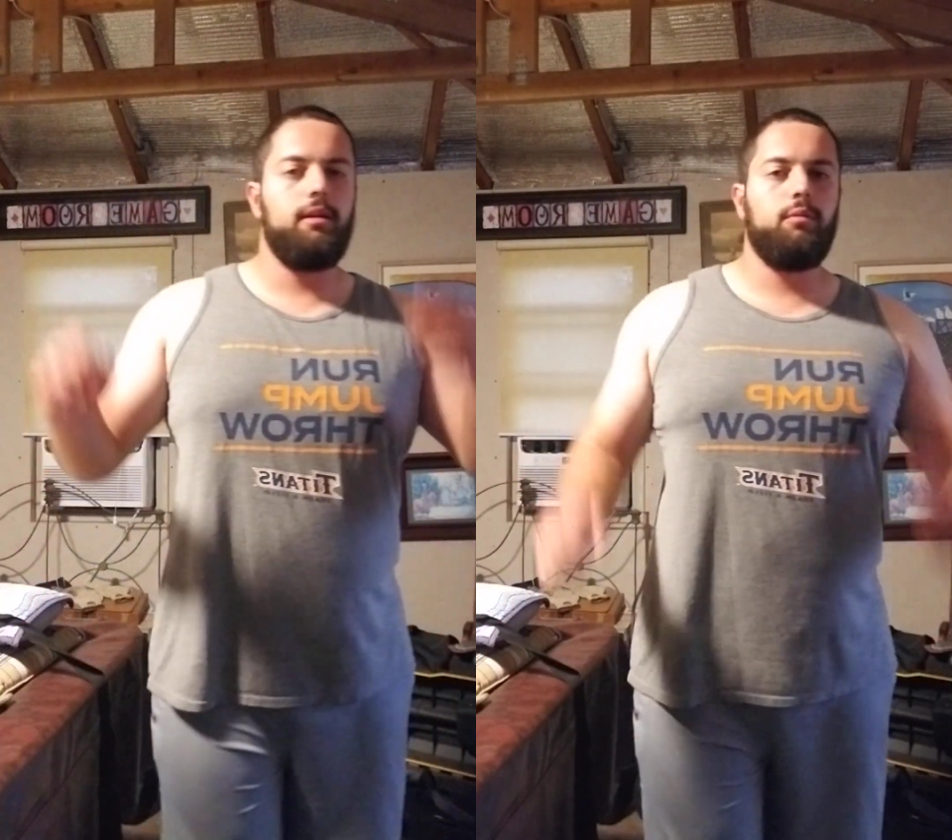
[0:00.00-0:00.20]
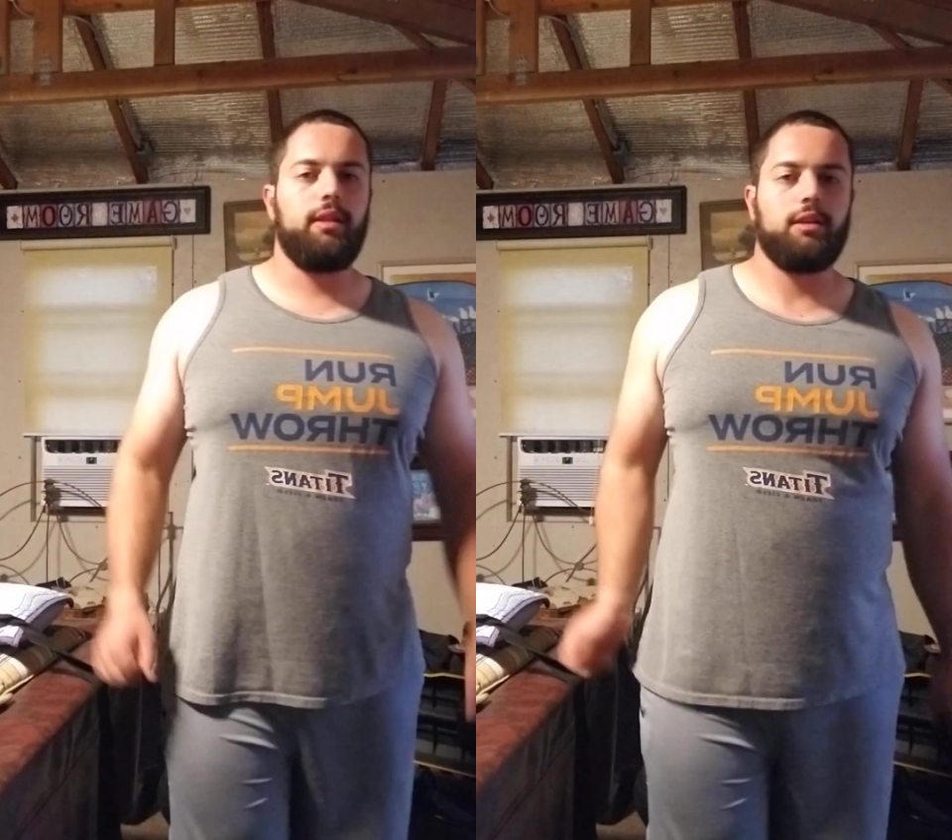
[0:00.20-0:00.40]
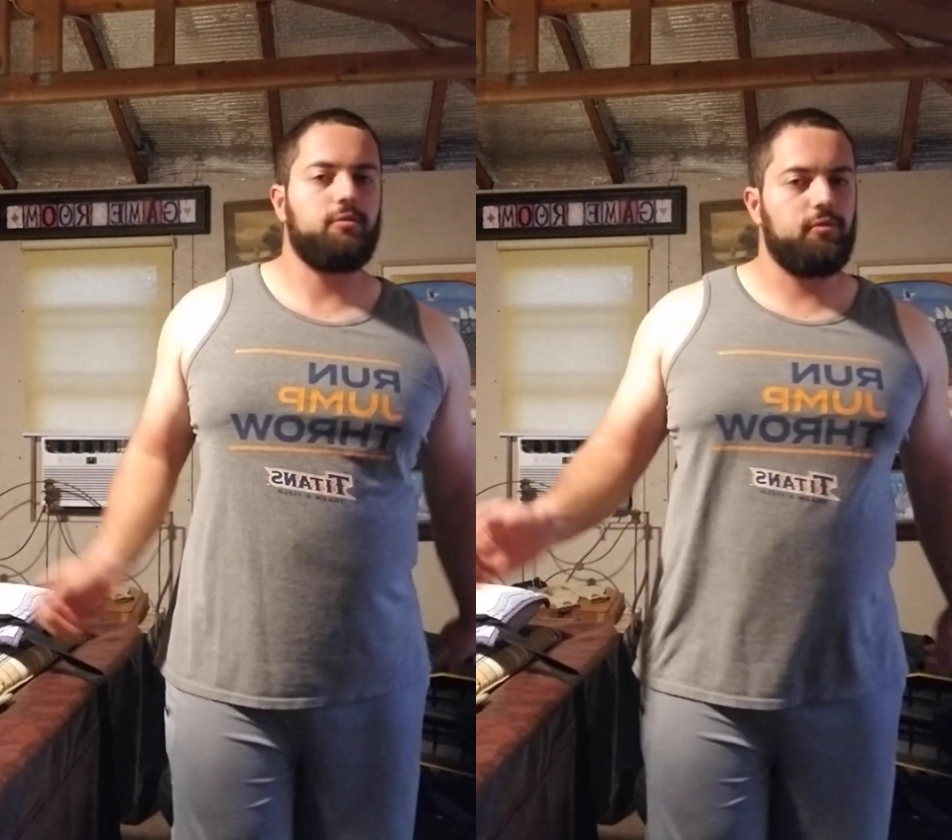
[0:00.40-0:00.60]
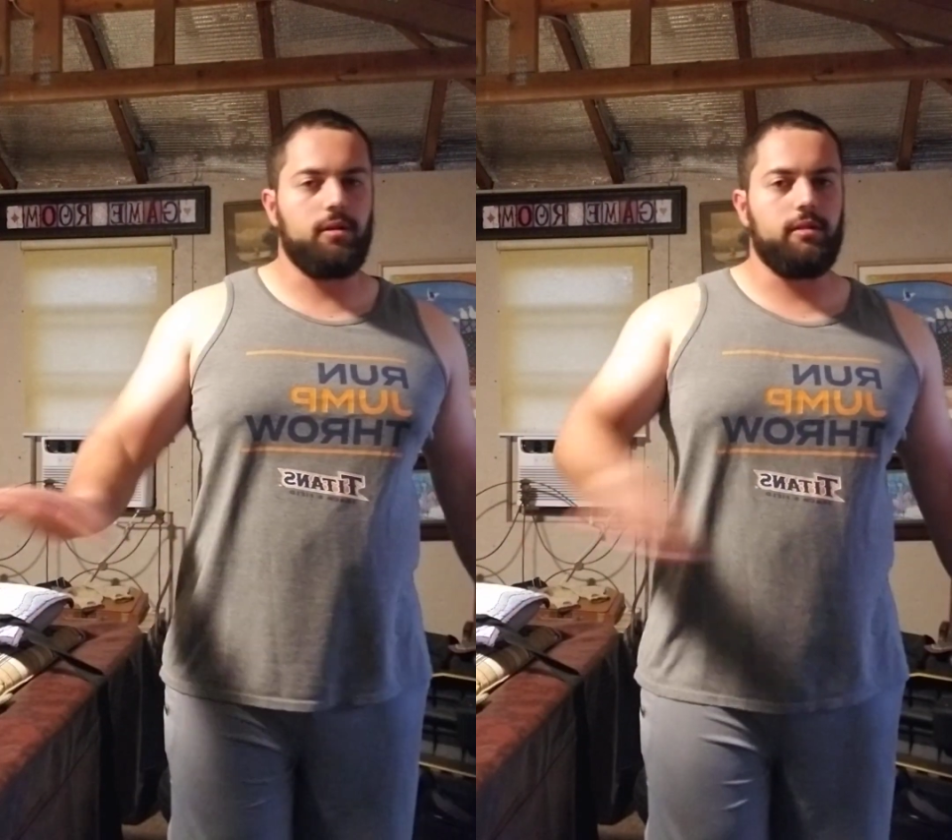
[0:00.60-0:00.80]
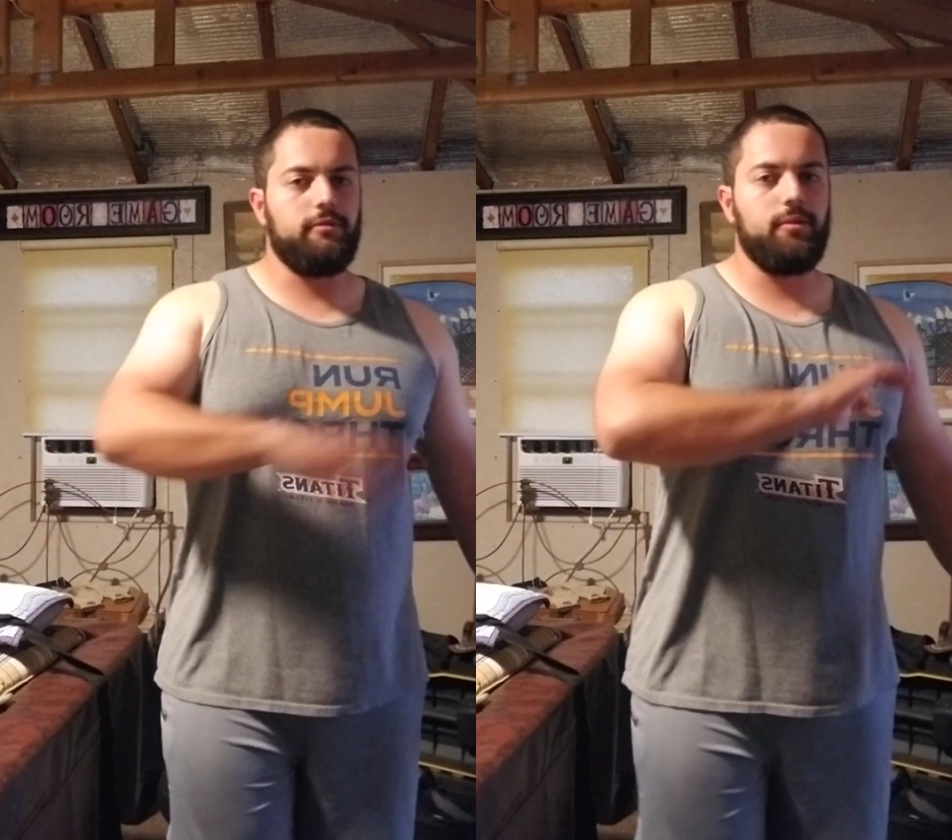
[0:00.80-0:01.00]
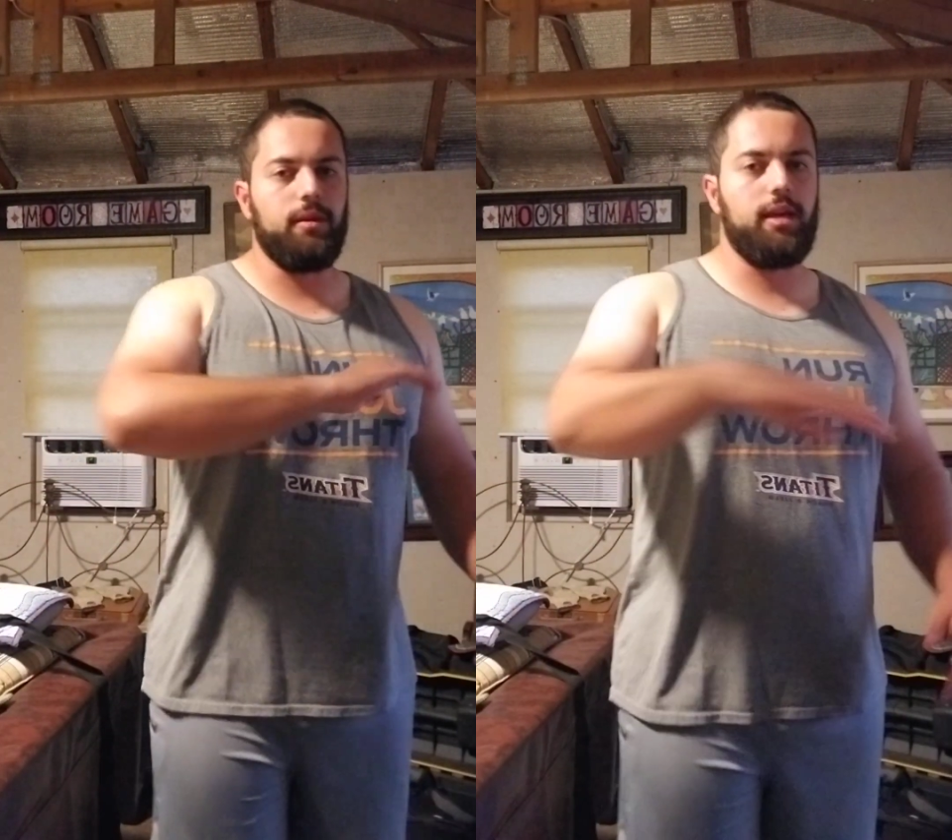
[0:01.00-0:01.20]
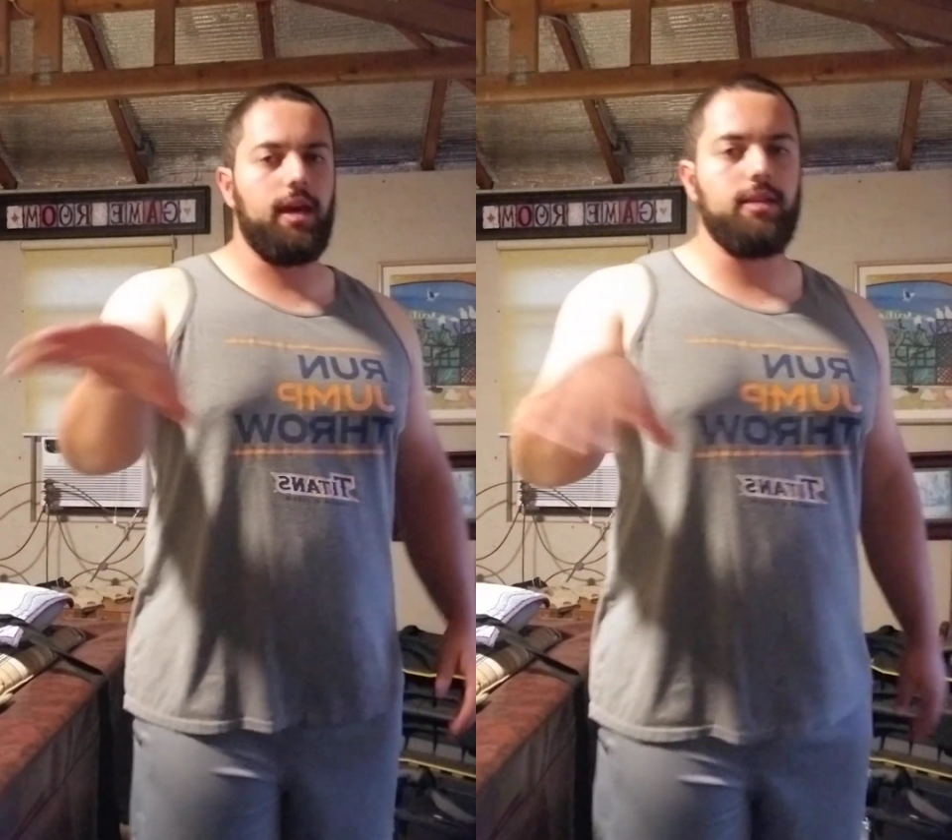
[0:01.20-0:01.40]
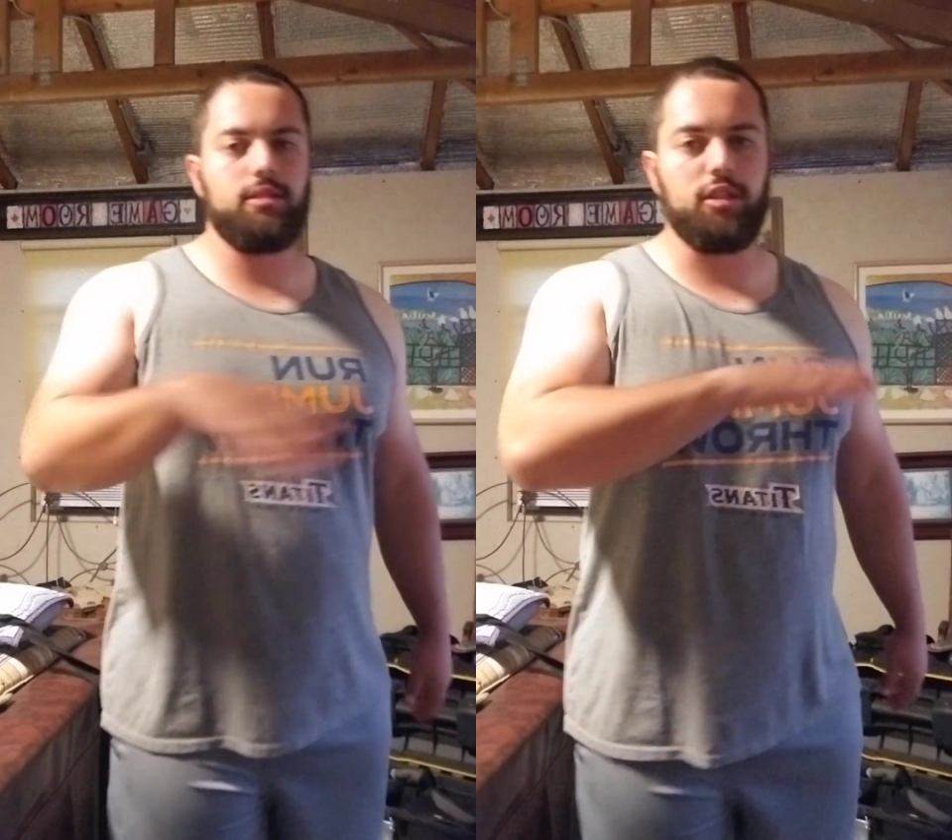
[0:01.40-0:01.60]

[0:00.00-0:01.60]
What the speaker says: When that's further from the case,